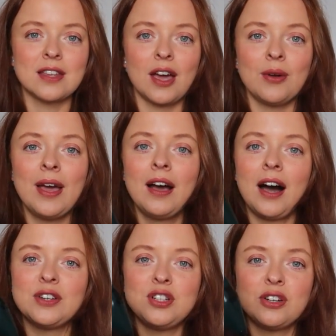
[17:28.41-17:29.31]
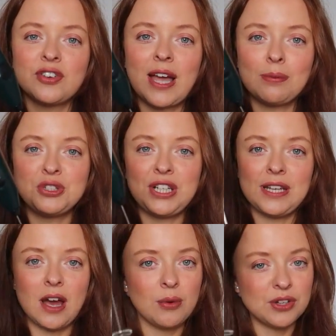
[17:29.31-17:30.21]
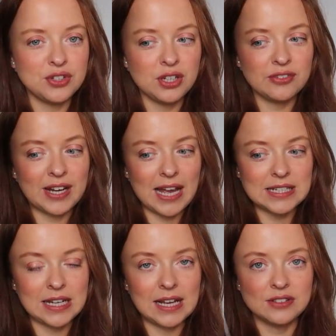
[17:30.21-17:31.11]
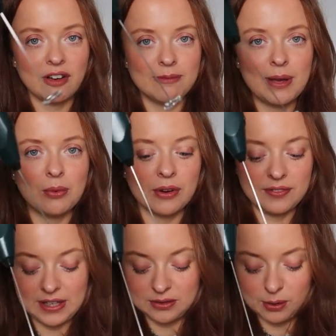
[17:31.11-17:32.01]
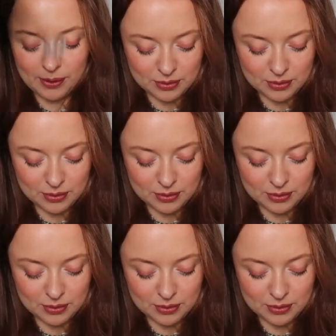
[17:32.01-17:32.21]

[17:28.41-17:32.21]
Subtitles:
So I do love a cappuccino, I do love a latte, so I've picked one of these up.